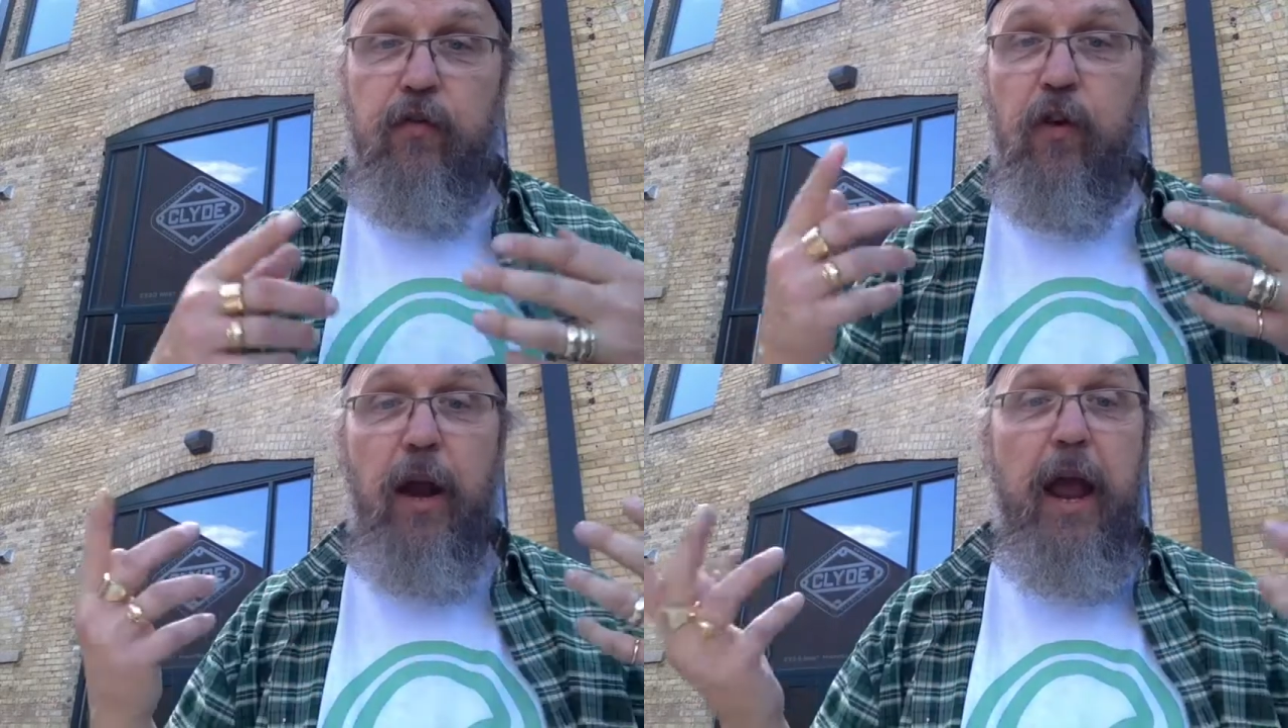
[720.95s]

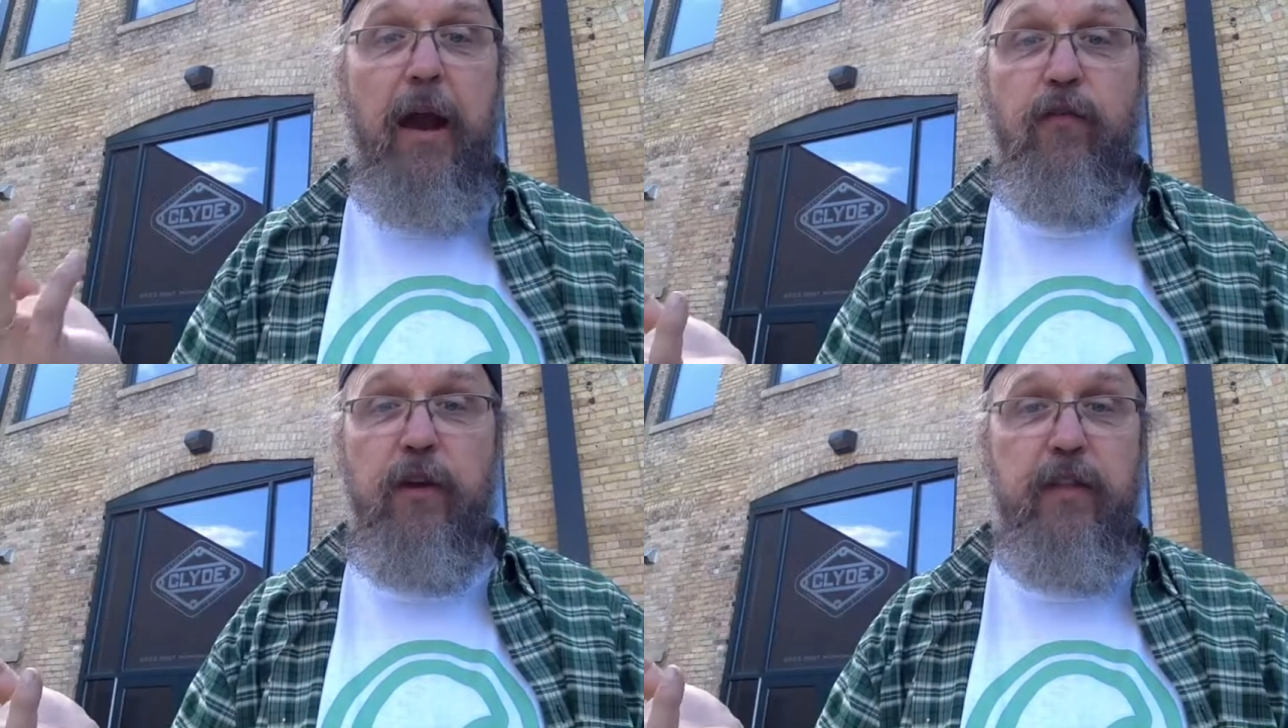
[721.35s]
for
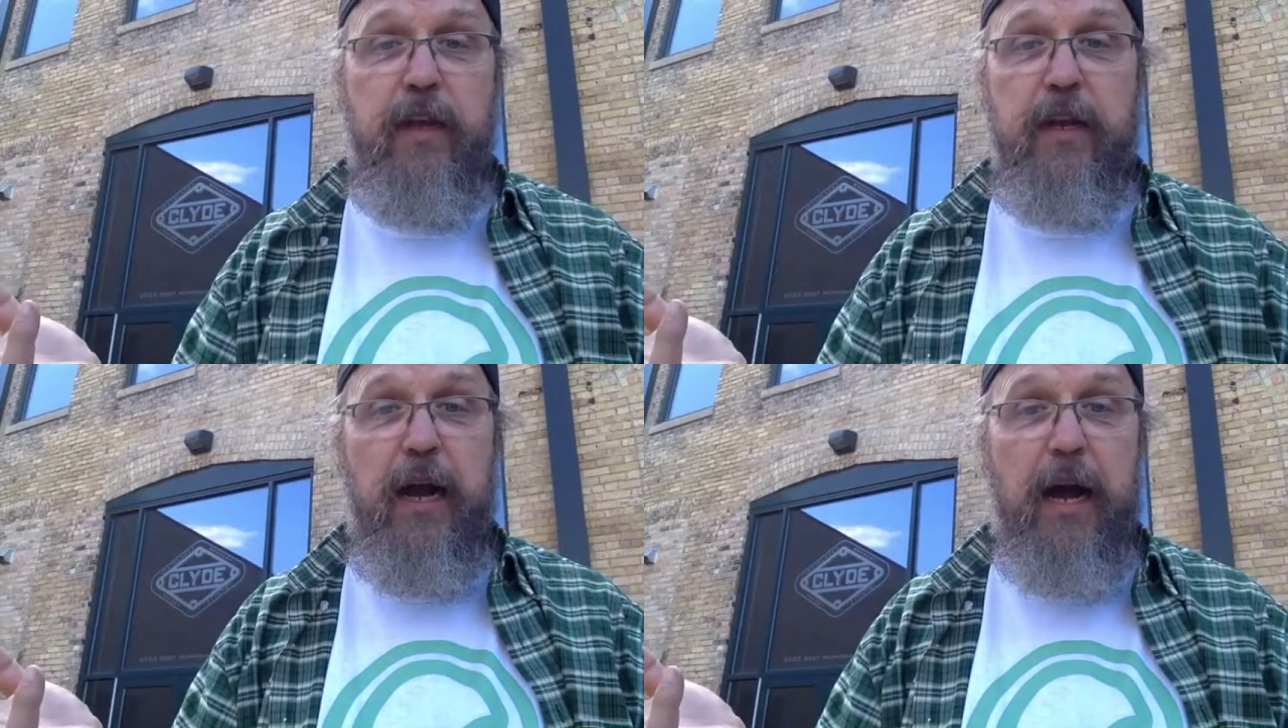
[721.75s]

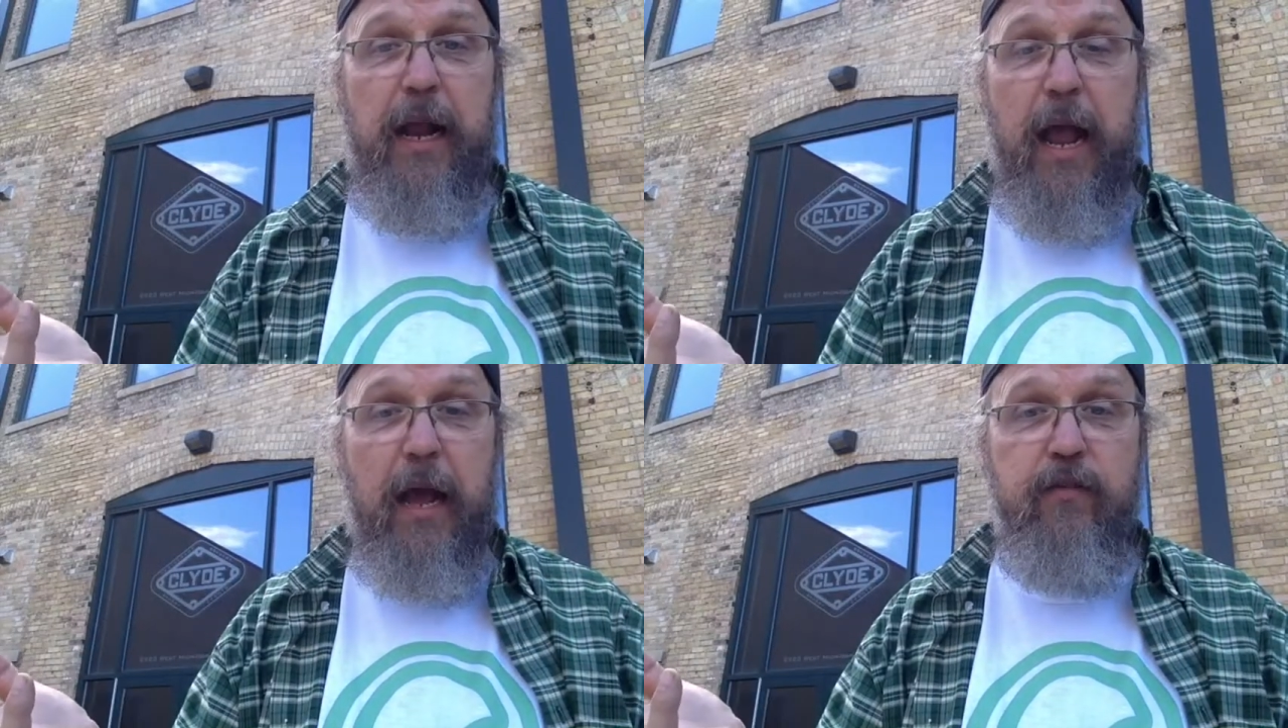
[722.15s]
everything God
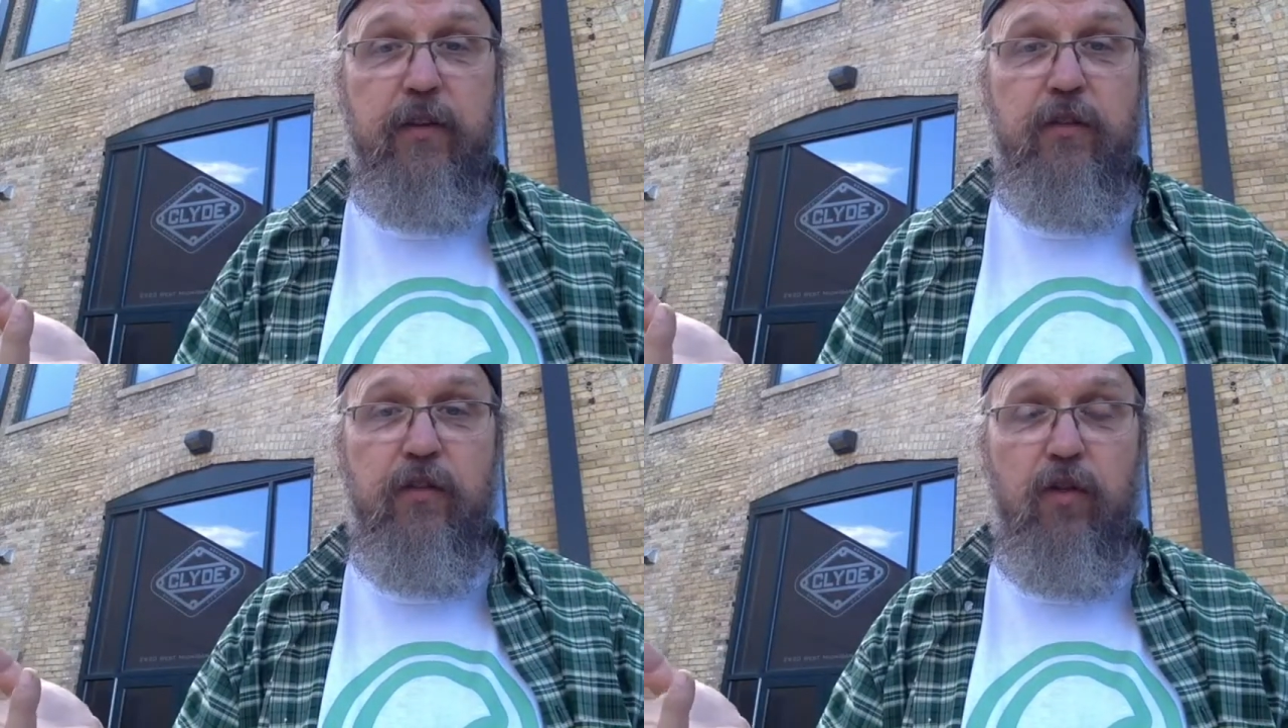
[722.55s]
has
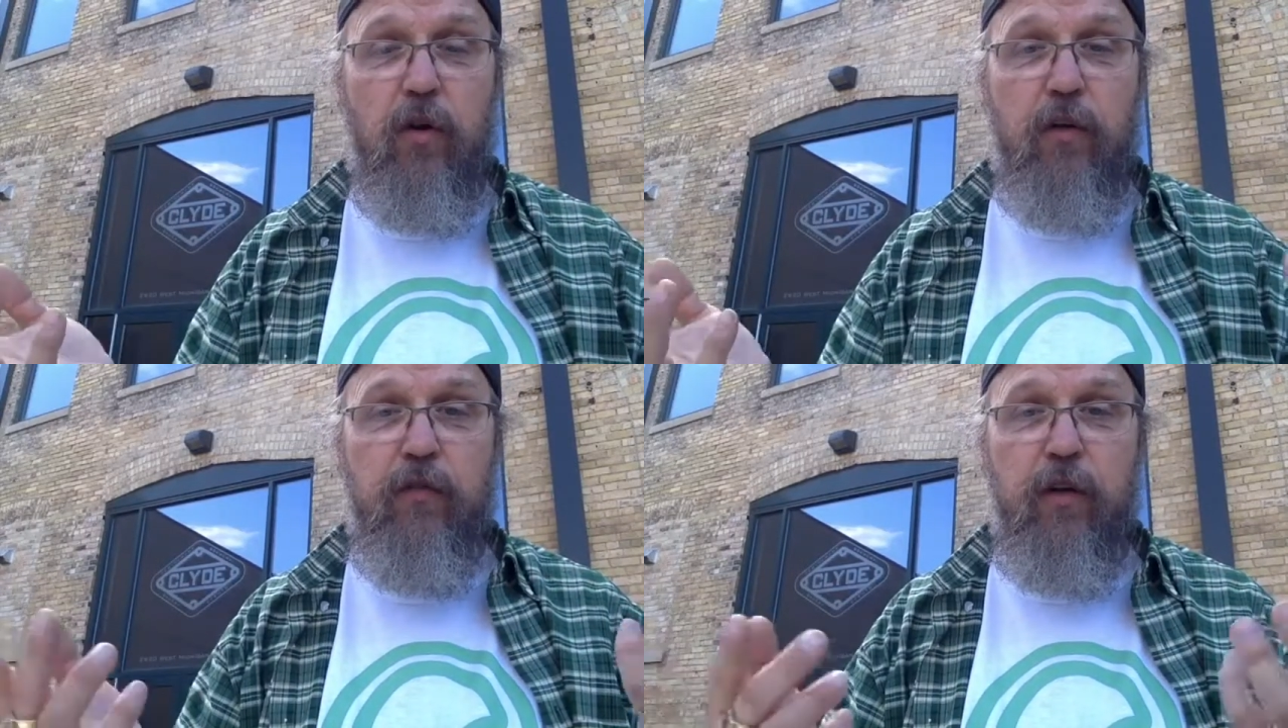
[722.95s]
in
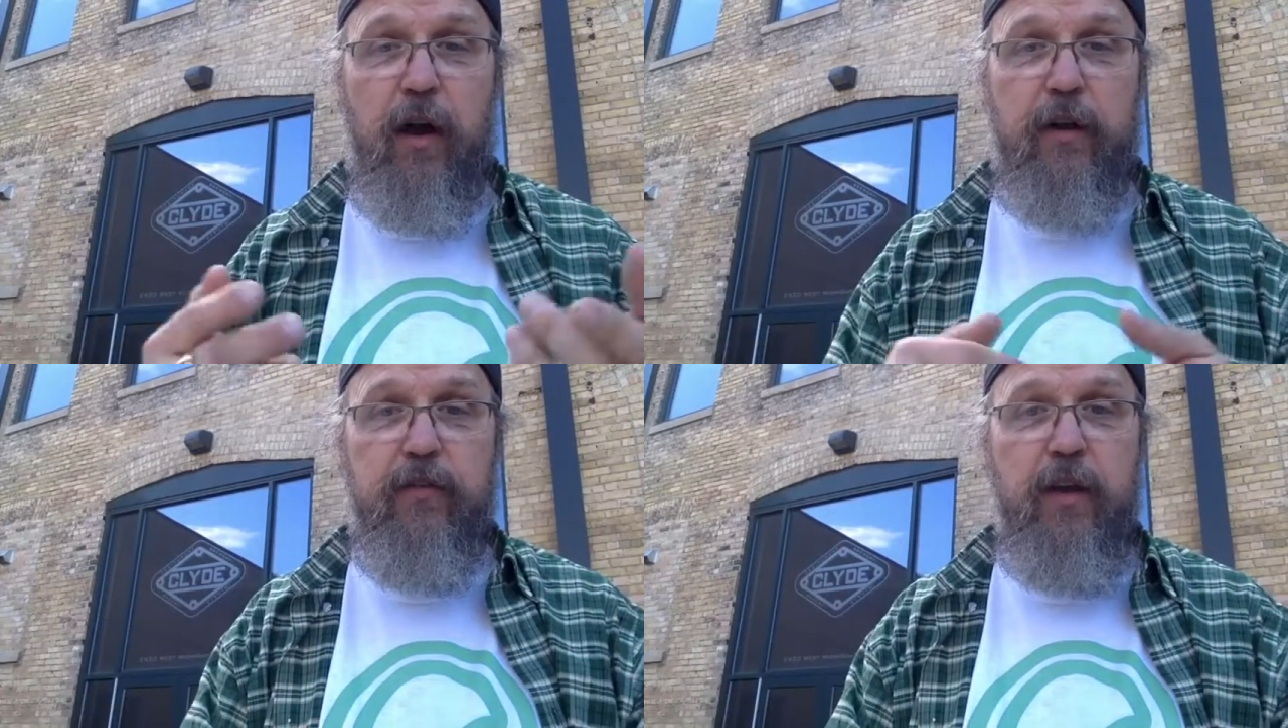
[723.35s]
store for
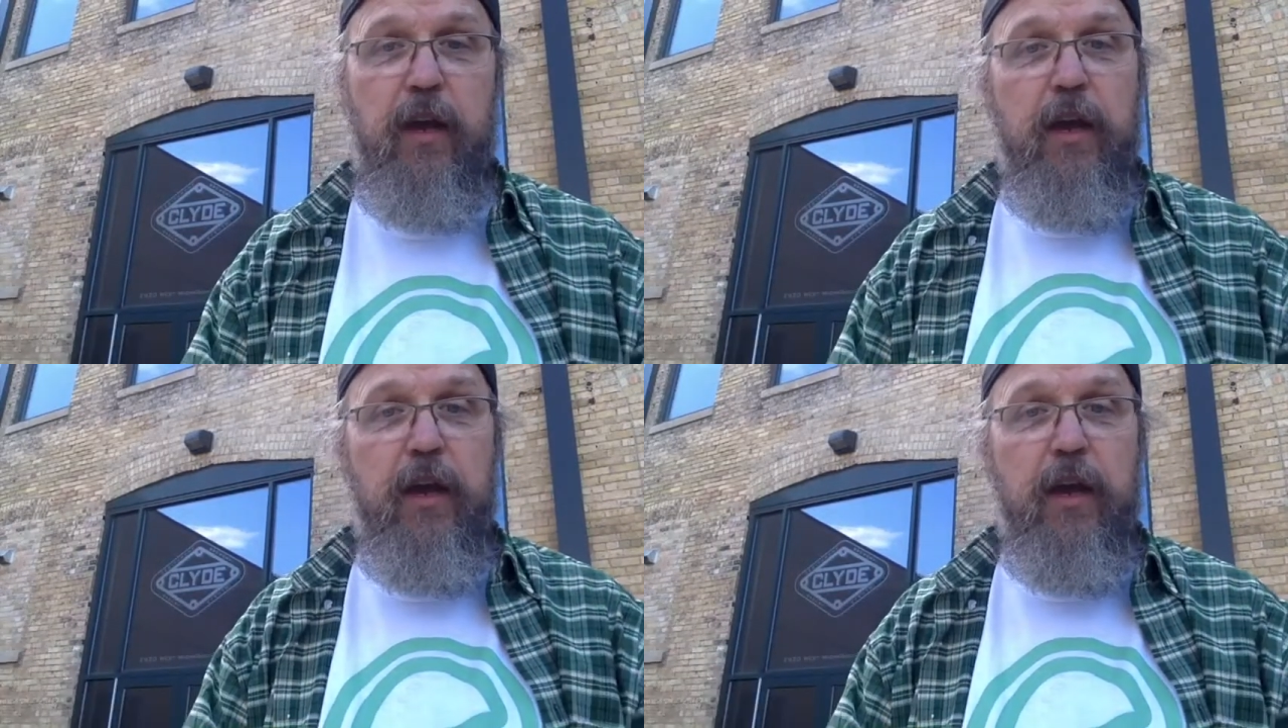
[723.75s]
us.